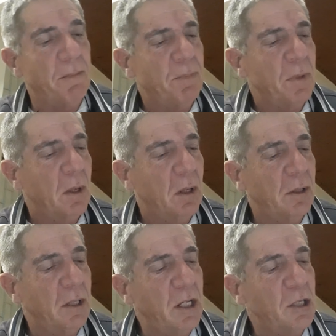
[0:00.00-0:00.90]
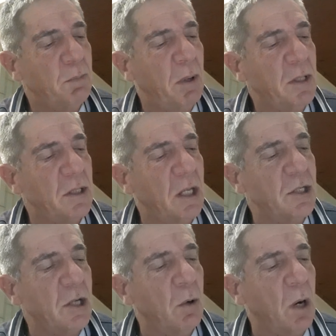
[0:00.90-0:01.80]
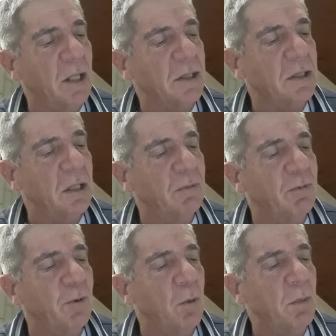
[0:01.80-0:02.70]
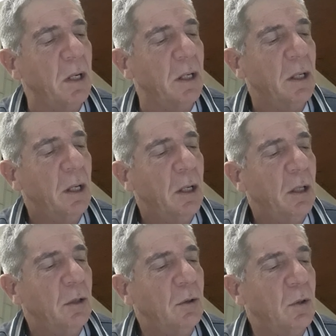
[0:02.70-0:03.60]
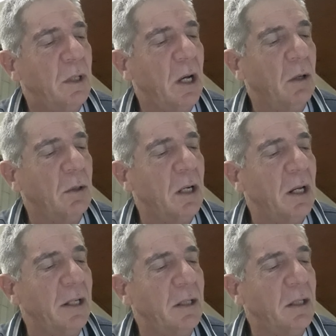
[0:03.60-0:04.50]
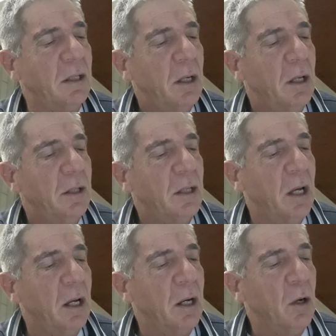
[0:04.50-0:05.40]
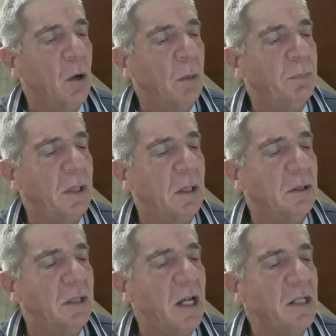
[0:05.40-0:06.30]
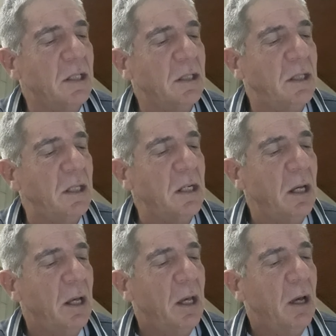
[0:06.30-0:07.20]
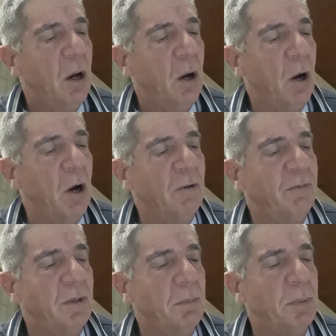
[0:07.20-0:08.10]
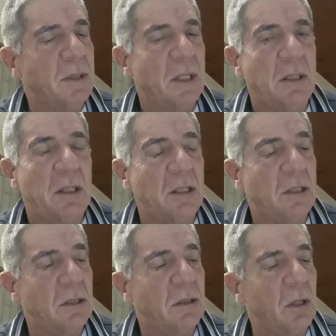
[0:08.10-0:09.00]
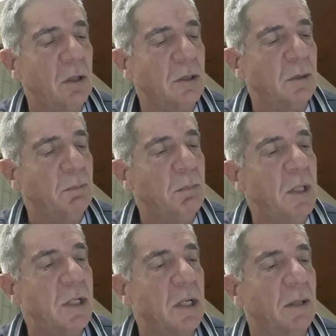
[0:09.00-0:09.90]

On the next page, they show us the formula to calculate optical density of the percentage transmission.